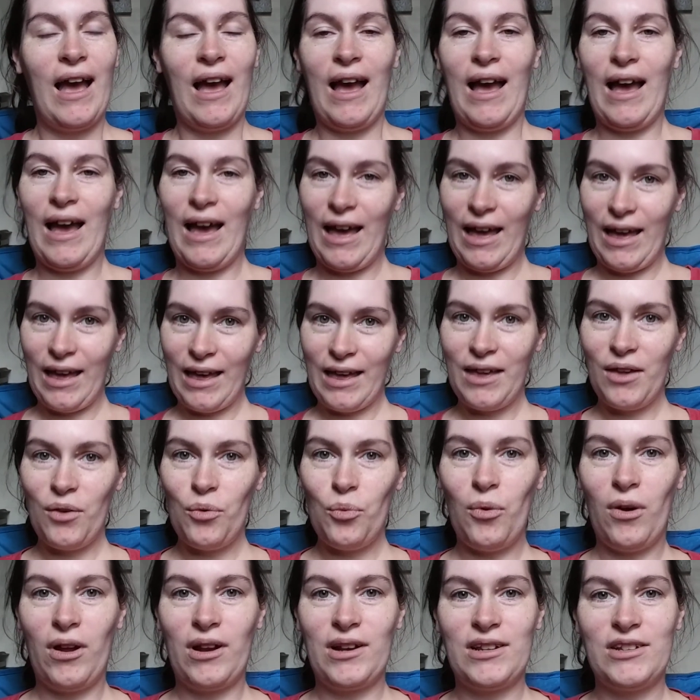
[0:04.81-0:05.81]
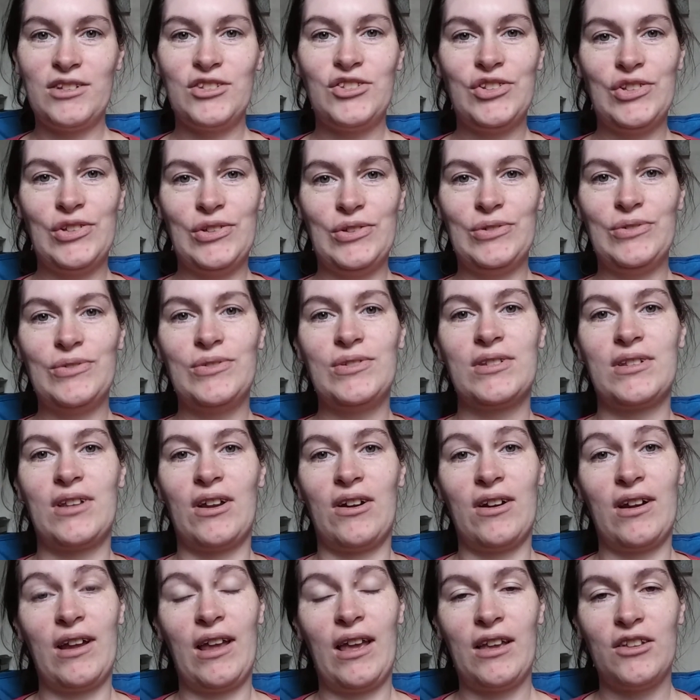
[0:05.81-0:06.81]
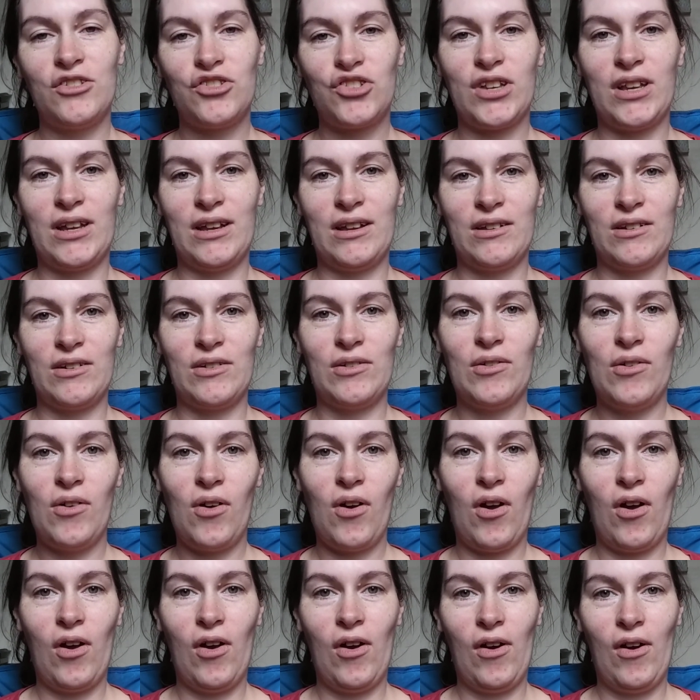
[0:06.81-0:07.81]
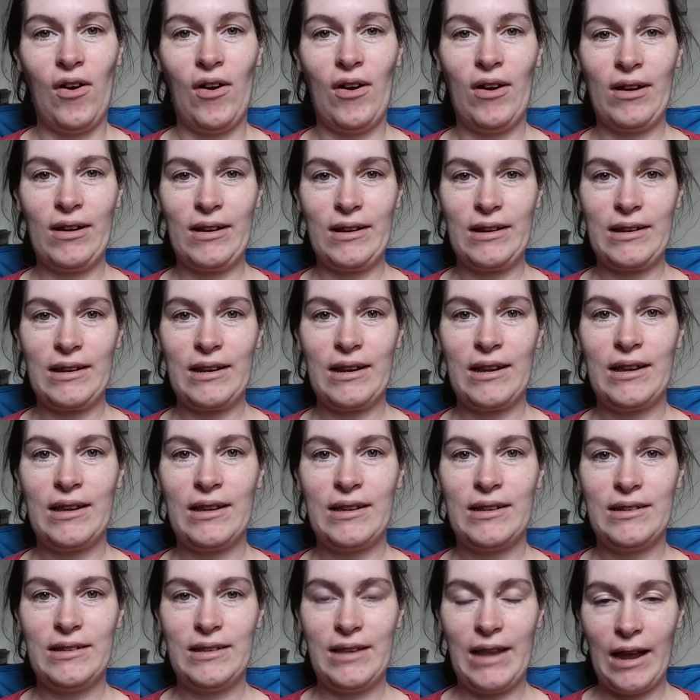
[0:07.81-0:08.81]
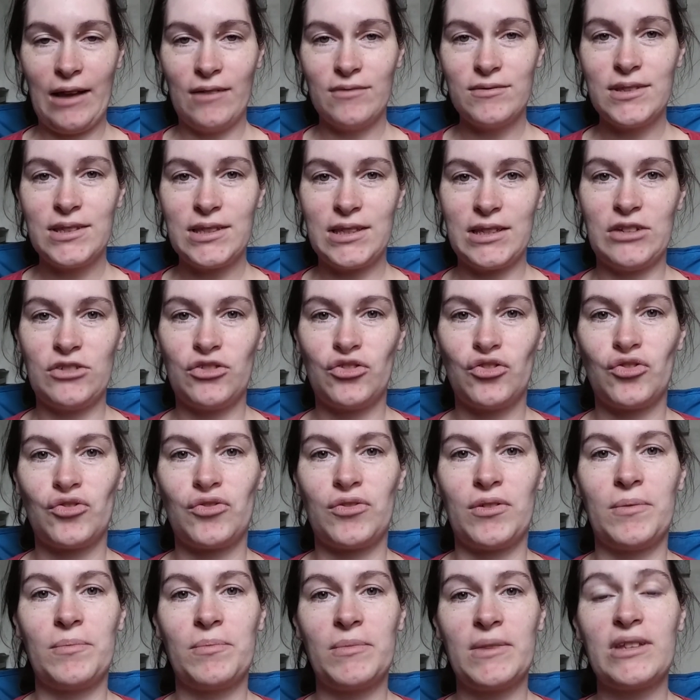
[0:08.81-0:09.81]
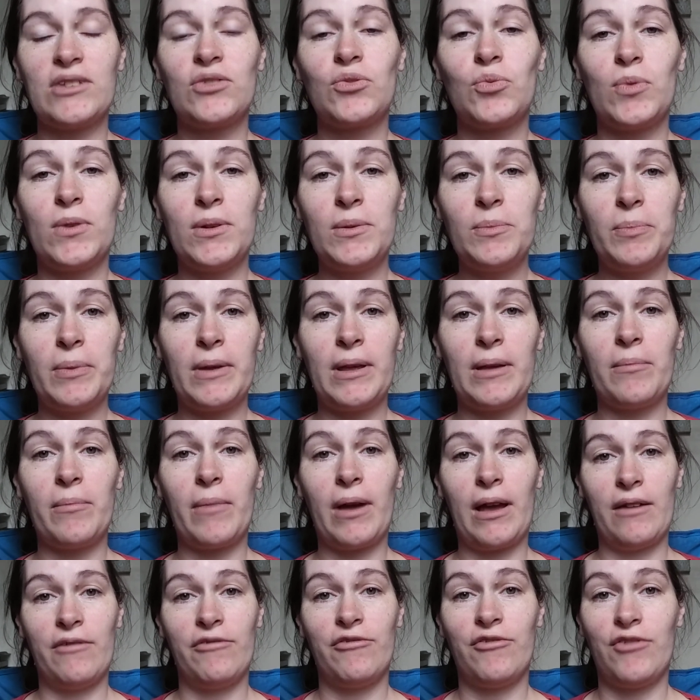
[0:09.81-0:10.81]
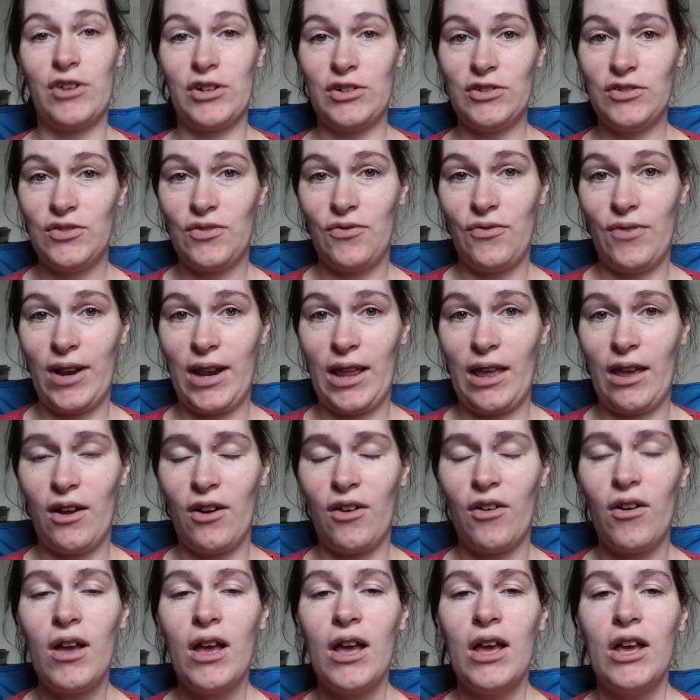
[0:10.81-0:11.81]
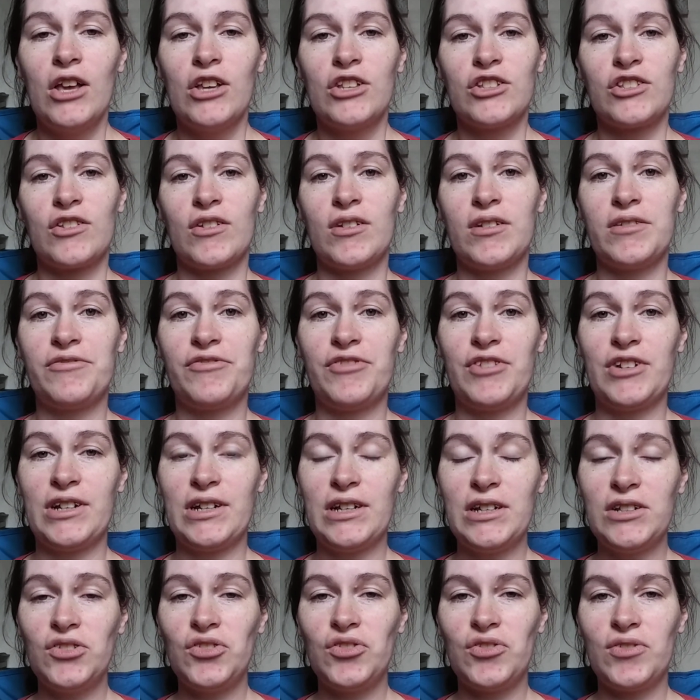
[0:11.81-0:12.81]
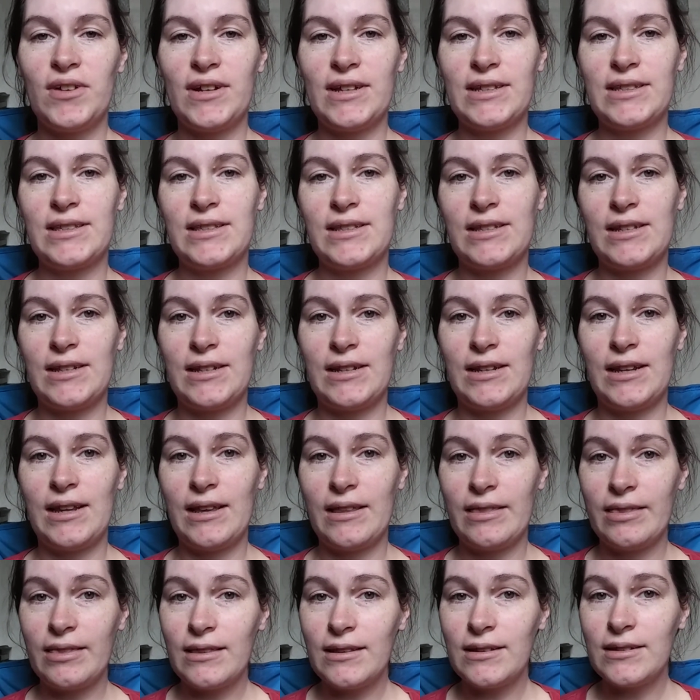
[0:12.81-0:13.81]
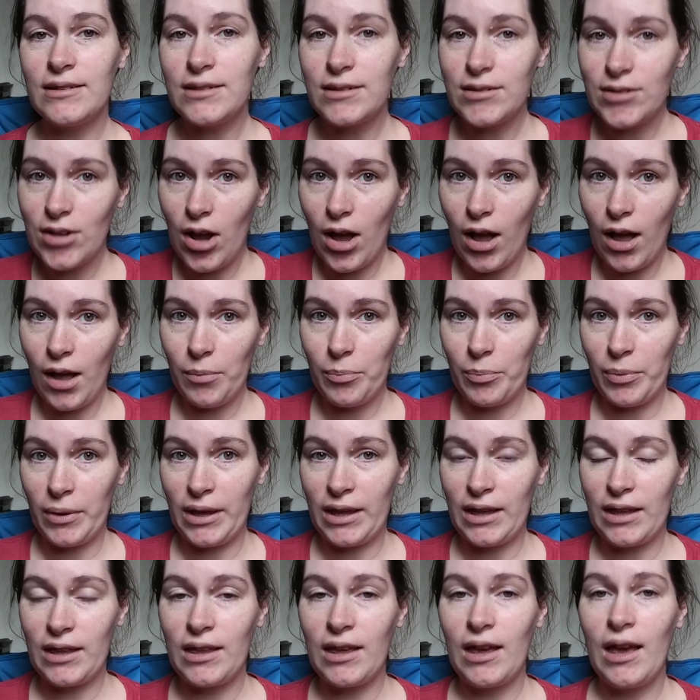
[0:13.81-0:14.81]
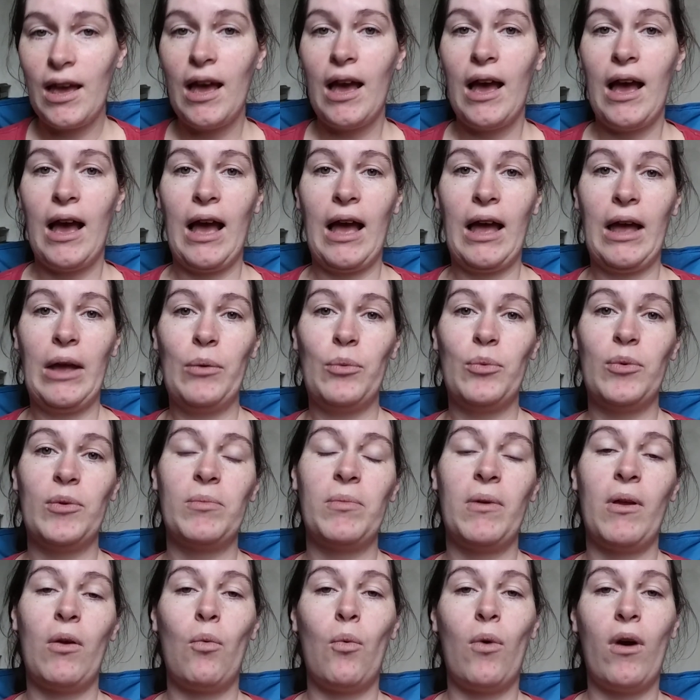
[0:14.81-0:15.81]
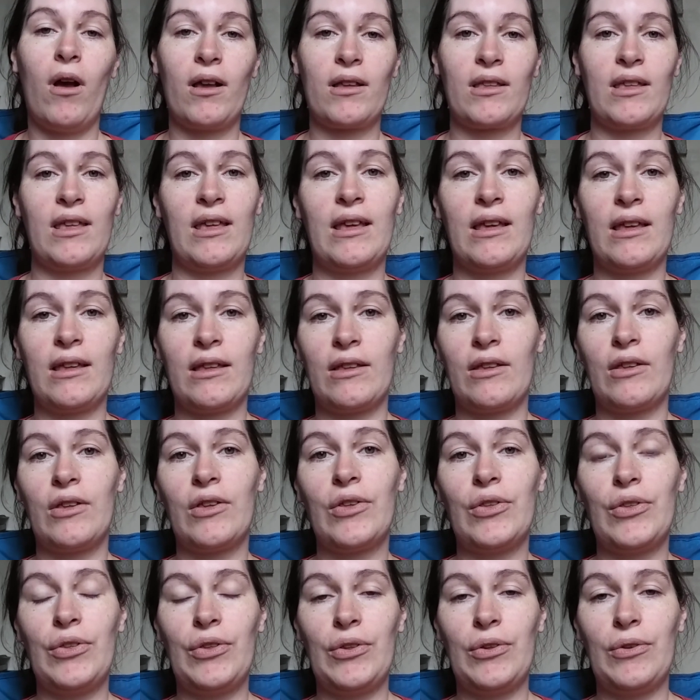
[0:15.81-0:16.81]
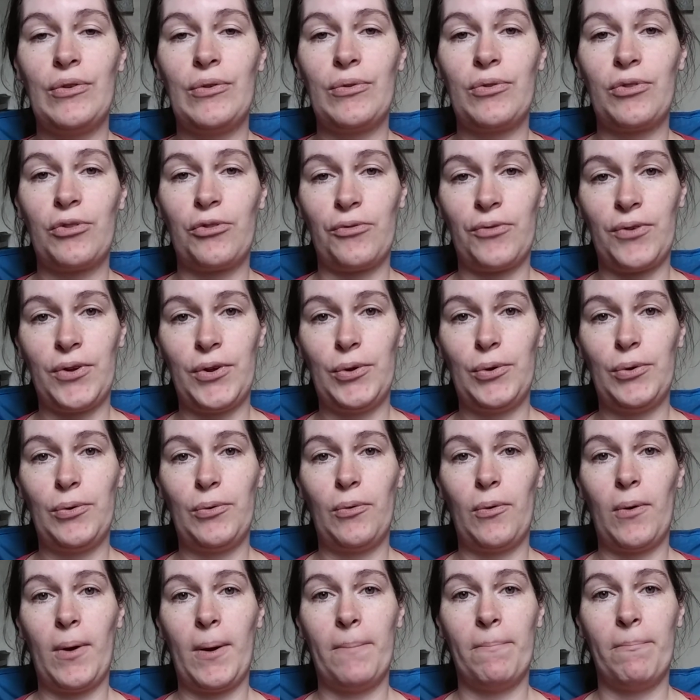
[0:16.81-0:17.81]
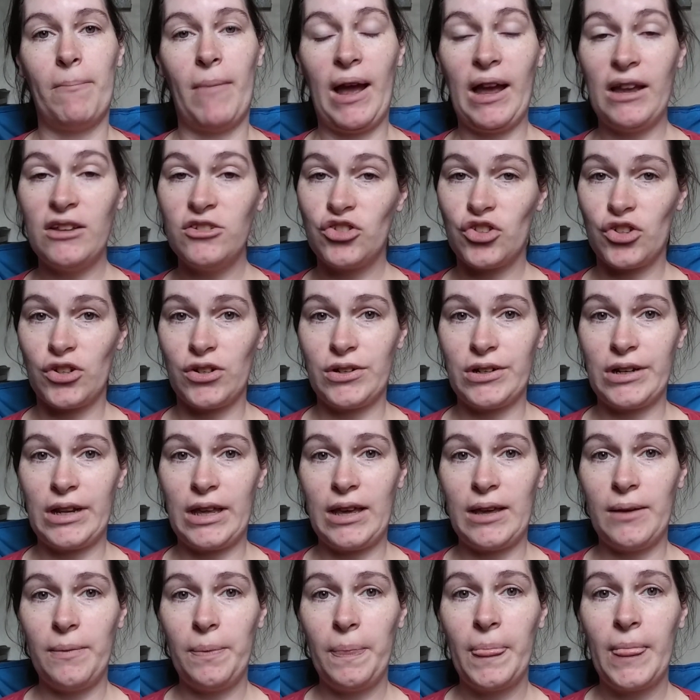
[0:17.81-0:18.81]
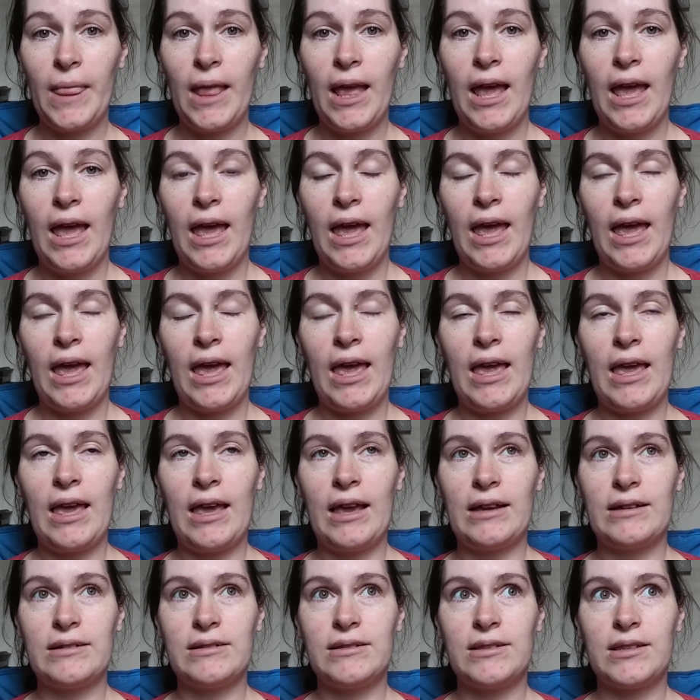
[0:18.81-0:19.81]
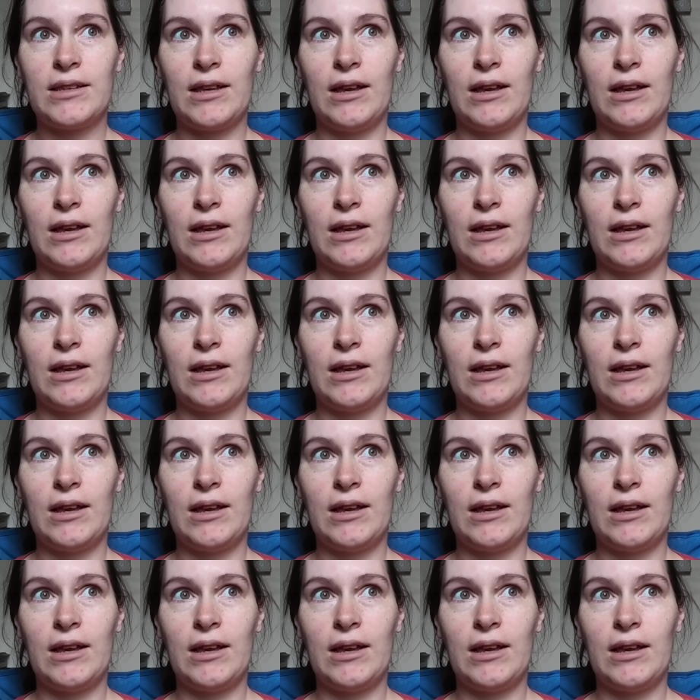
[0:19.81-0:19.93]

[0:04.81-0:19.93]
I wanted to start a channel on Down syndrome. This would be my first video. So if you're interested in this topic, I will be walking you through my journey and